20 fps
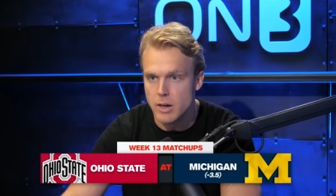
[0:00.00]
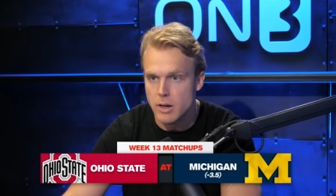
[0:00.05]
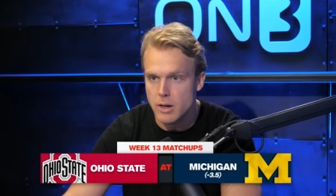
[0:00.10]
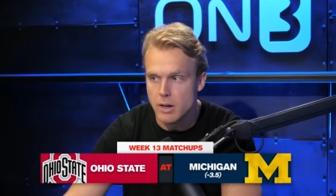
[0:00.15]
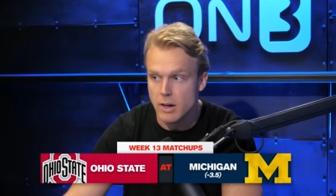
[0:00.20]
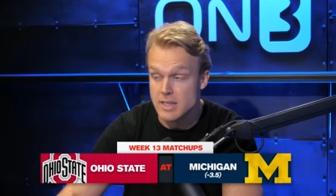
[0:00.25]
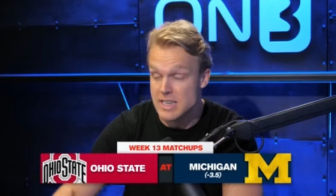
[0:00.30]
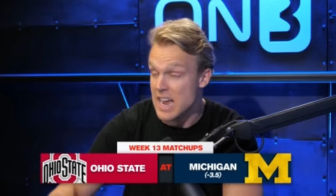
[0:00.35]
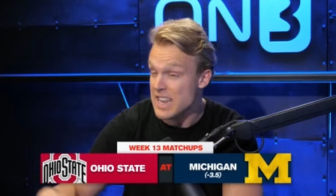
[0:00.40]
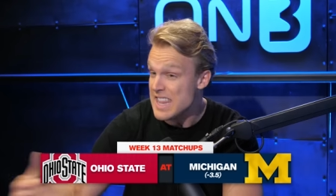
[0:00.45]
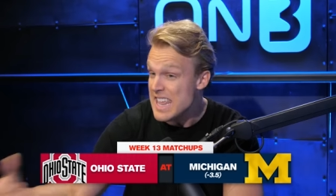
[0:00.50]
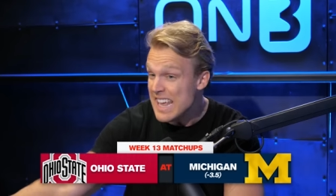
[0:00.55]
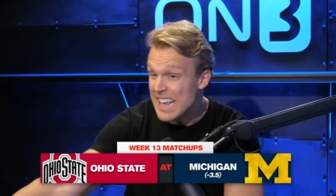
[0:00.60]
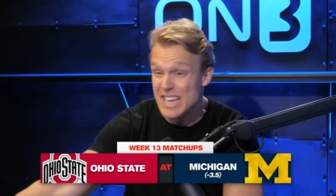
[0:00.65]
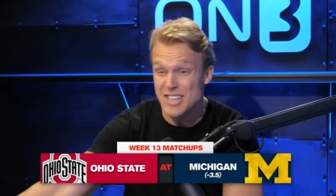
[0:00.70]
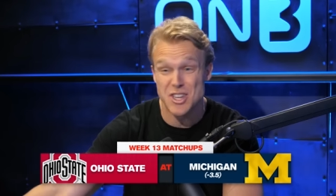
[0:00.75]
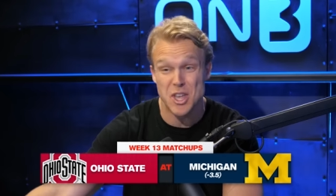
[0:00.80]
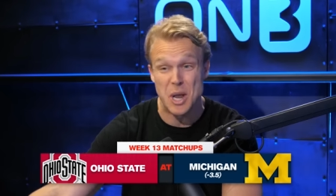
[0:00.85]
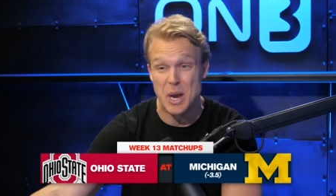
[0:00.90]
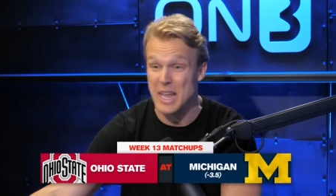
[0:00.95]
because I think
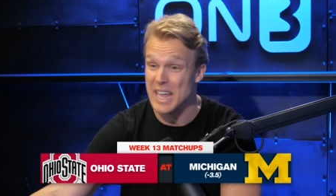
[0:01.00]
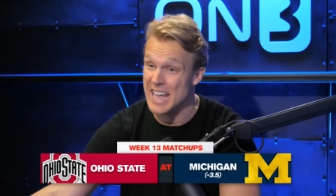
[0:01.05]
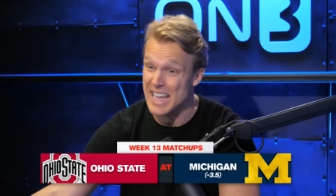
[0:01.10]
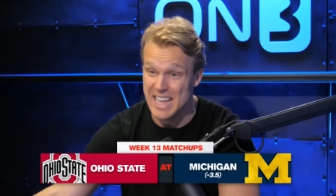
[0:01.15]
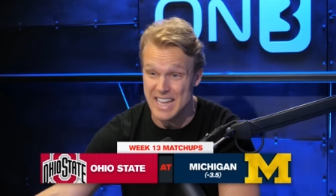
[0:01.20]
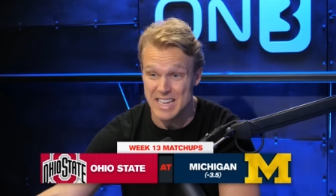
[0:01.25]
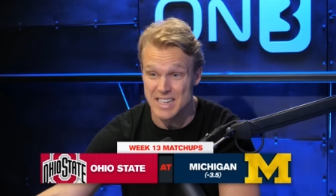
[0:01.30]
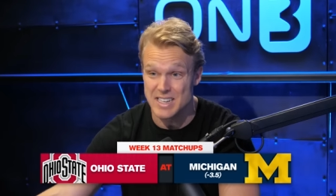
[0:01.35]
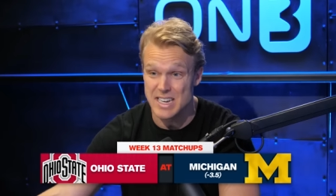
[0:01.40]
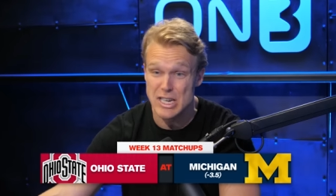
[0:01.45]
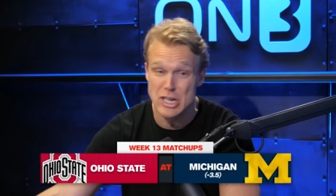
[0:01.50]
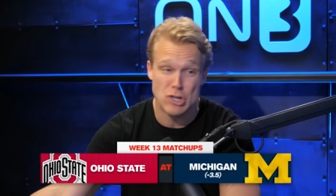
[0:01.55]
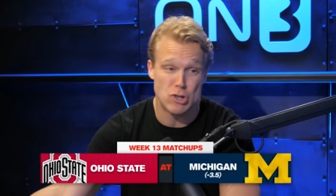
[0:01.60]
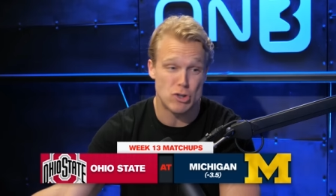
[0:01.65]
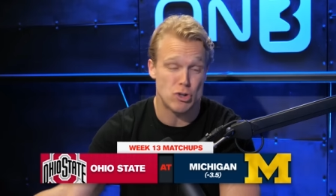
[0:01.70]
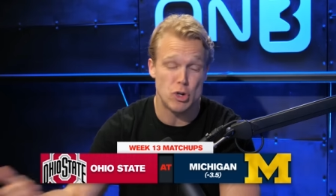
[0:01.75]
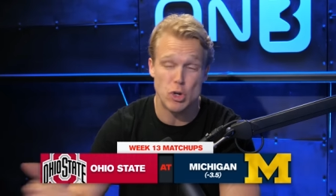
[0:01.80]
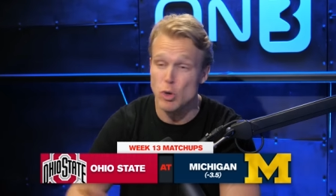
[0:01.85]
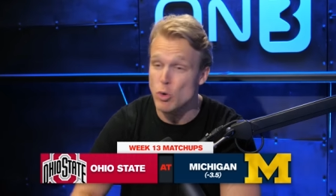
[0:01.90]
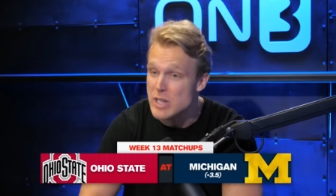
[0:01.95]
he's going to get his. He's
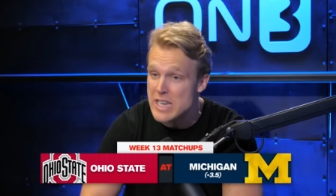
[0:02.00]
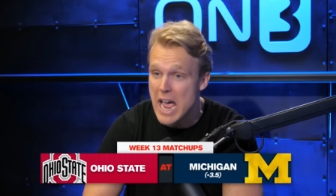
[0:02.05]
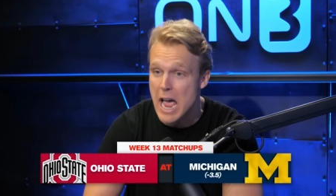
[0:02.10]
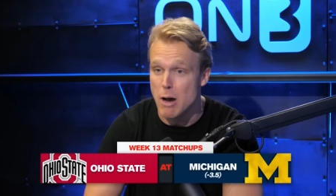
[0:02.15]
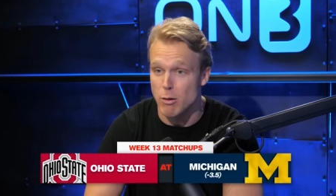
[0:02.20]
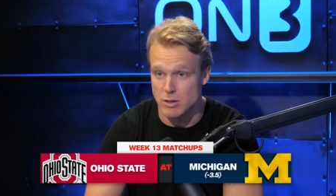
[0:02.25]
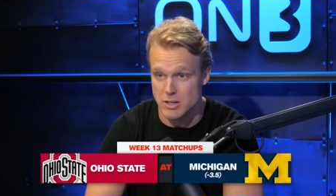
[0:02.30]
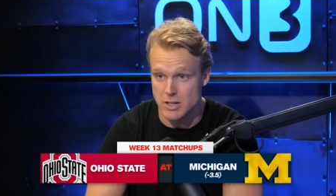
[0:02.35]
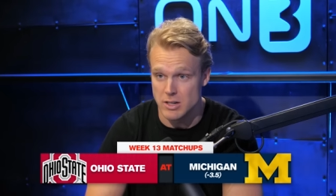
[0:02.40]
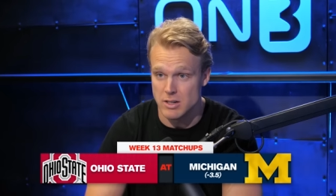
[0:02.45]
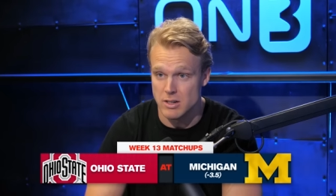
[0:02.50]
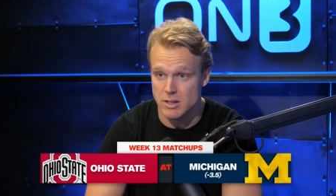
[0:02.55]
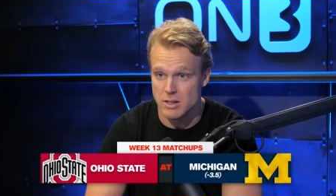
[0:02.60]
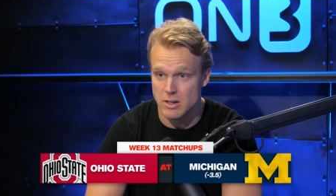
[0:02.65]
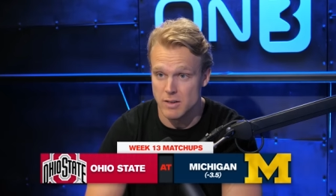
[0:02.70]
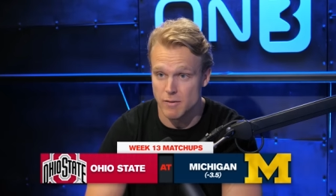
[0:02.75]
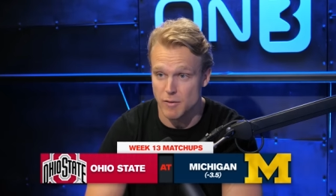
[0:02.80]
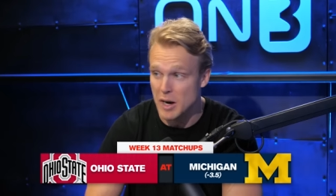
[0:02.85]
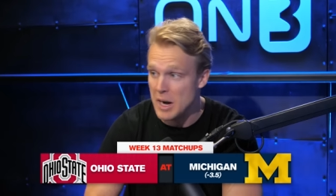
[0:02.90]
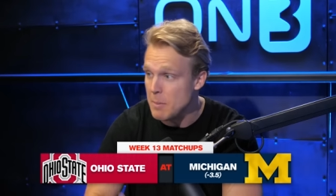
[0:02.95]
too talented
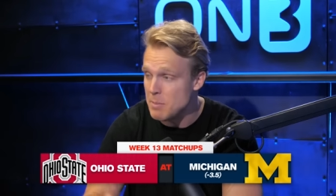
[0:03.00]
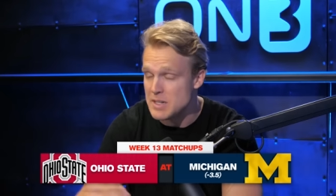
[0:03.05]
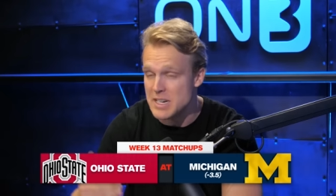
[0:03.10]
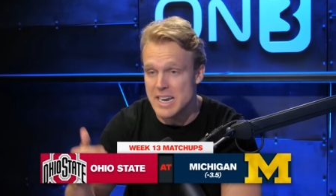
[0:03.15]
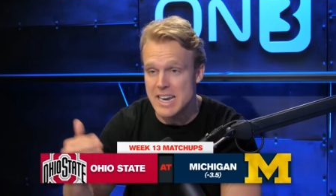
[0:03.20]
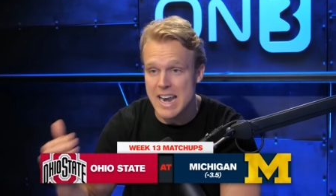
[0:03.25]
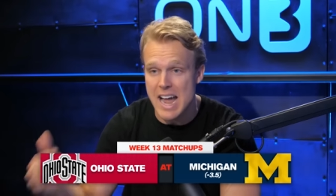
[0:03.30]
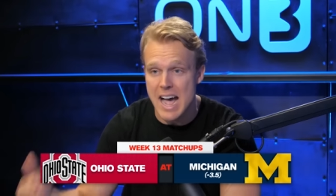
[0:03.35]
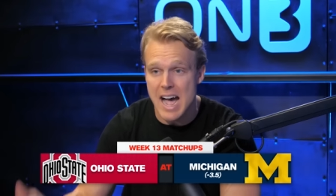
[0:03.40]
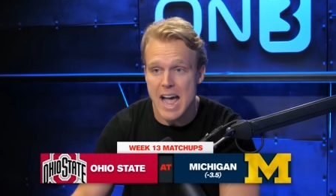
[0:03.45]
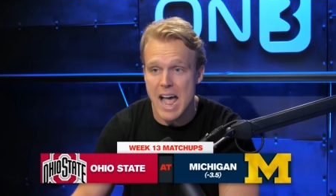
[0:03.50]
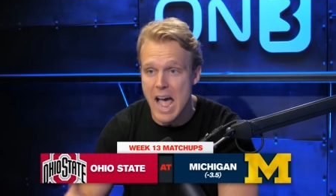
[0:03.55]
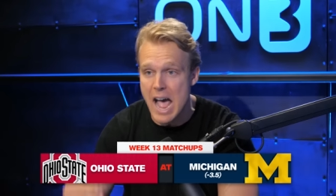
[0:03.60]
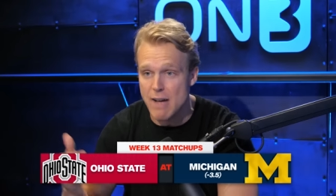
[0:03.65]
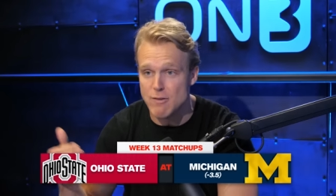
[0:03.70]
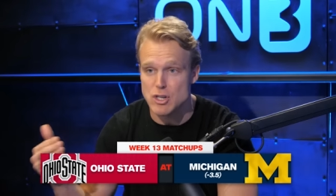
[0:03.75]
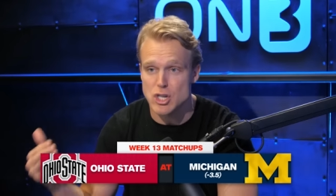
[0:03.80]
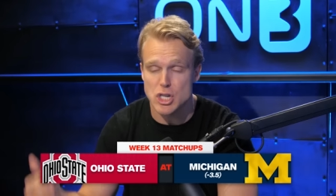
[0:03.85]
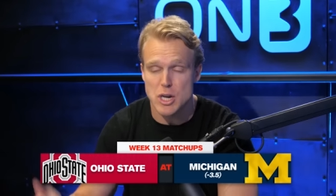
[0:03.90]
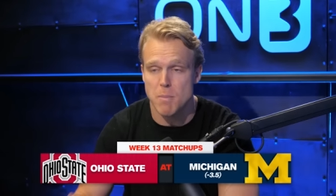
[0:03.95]
for him to not have
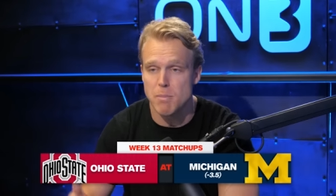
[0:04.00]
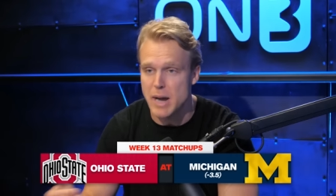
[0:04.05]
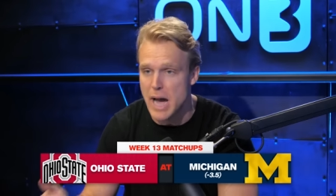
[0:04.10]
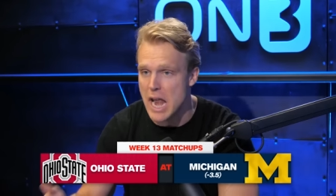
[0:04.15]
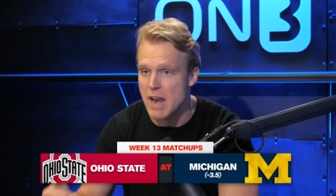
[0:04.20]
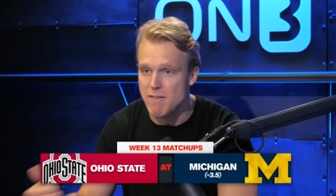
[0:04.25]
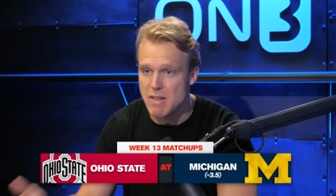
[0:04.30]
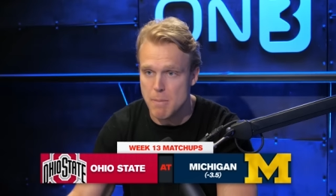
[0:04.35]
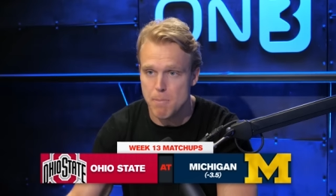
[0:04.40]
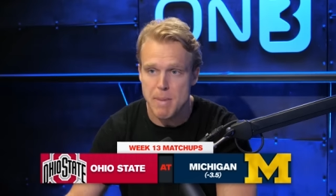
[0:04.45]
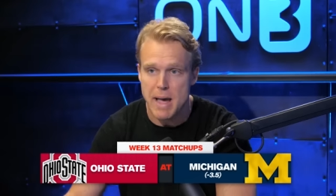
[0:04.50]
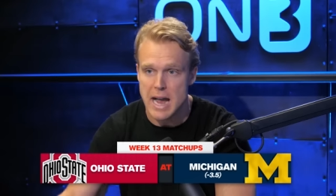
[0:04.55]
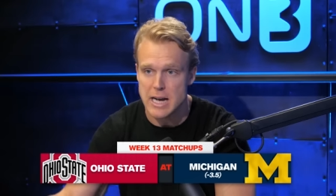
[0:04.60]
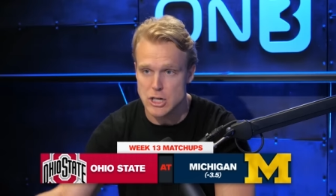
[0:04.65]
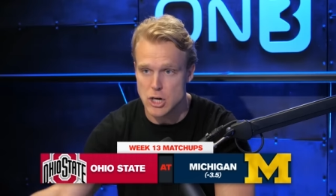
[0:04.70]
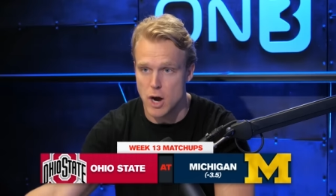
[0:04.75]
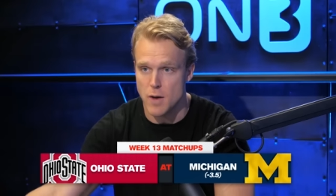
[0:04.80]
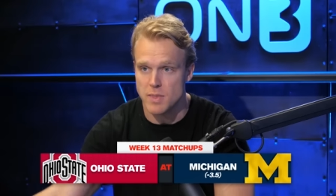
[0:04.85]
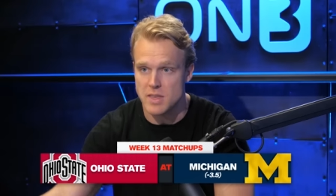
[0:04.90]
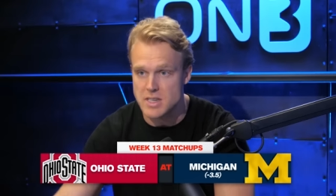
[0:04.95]
some kind of impact
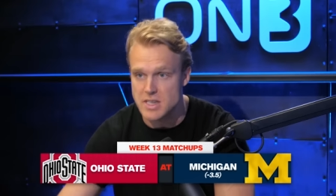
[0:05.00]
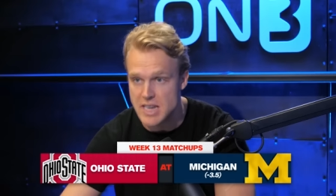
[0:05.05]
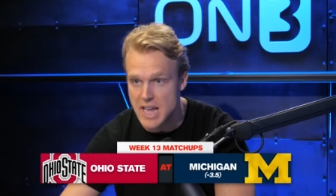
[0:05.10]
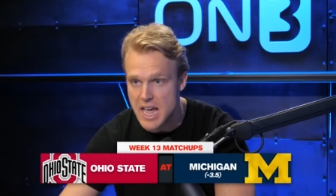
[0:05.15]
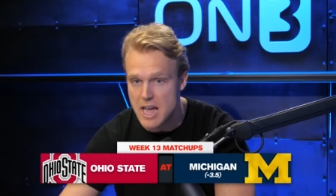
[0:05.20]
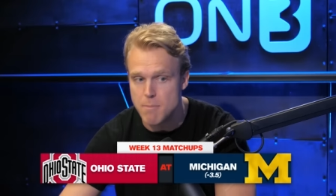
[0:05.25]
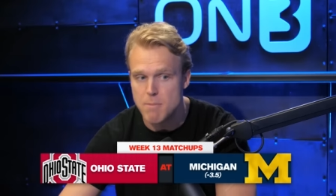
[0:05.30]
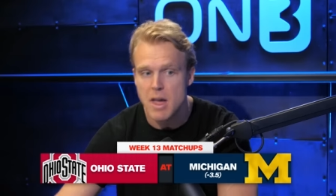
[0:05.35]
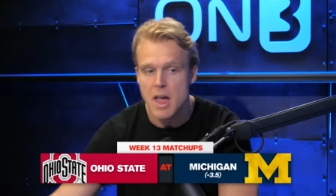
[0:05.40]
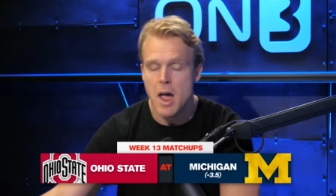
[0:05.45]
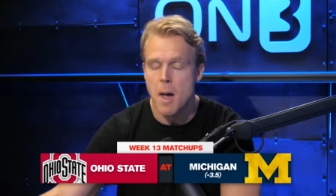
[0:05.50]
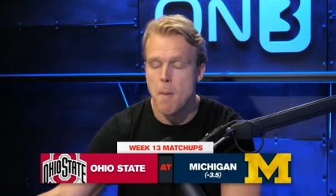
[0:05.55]
on this game,